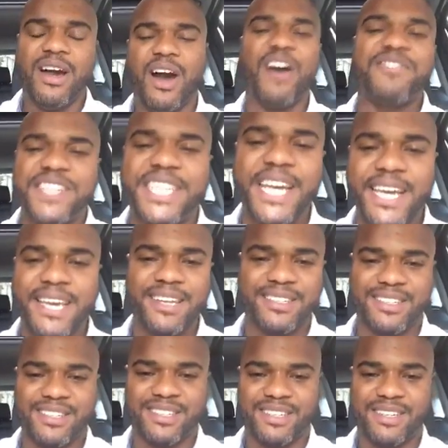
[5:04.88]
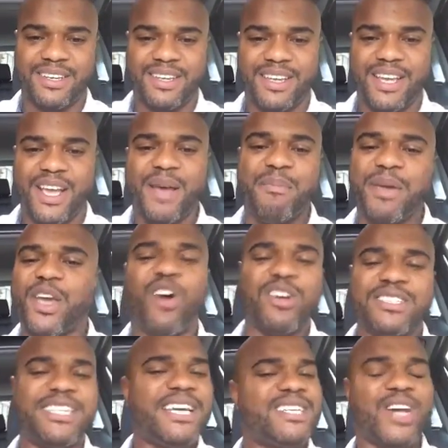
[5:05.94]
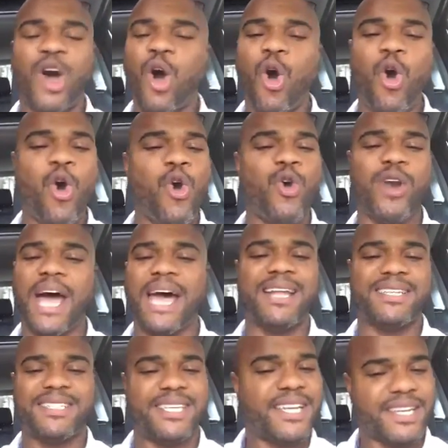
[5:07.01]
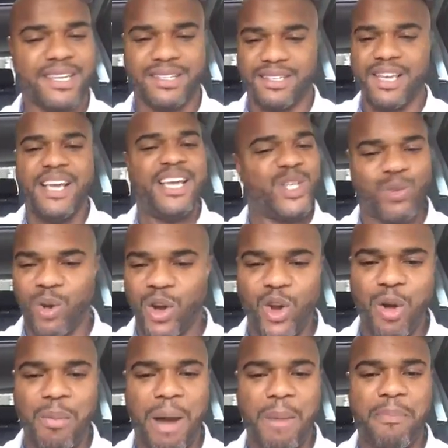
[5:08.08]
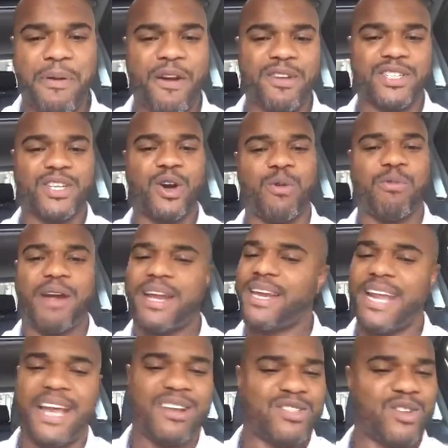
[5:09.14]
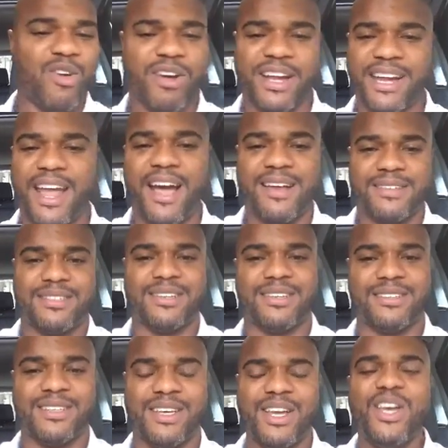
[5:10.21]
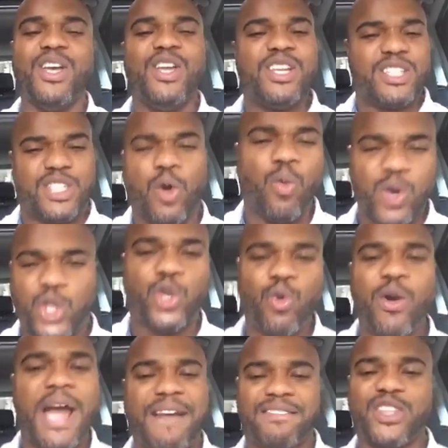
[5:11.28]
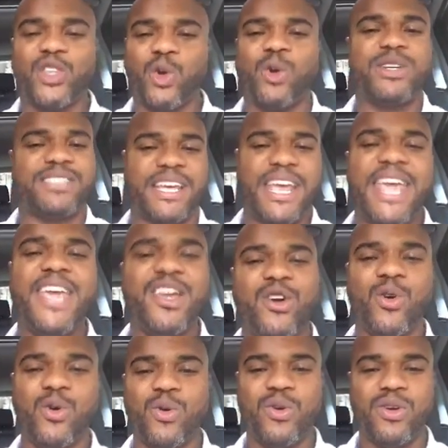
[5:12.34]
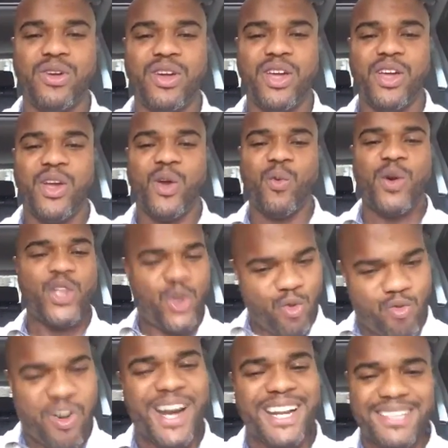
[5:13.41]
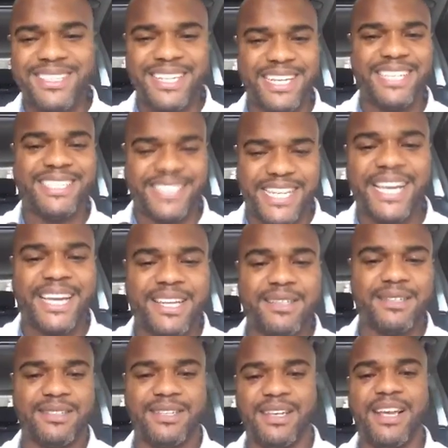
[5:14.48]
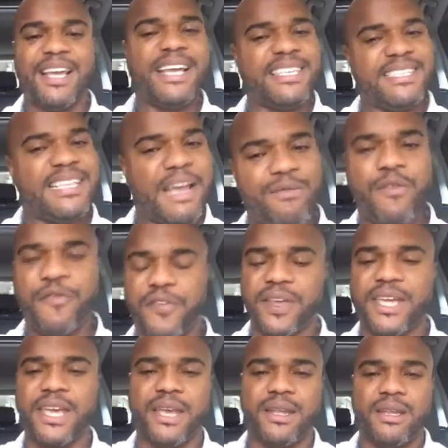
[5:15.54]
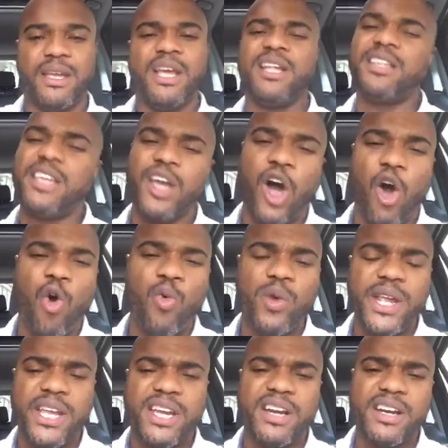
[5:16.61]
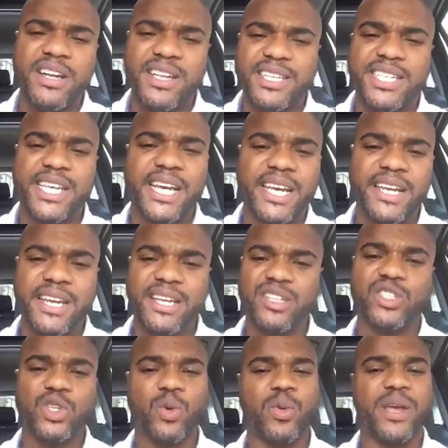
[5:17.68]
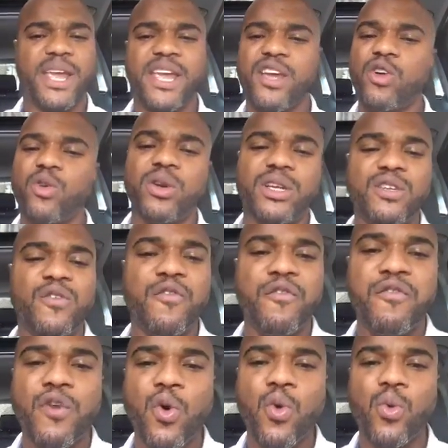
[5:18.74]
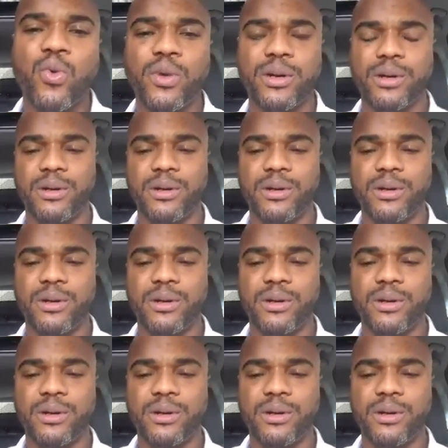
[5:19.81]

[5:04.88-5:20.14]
of chickens. Because there's a whole lot of chickens. There's one on my Periscope right now talking nonsense. So what you have to do as an eagle, when you run into these chickens, is never forget, the only good a chicken is to an eagle is food.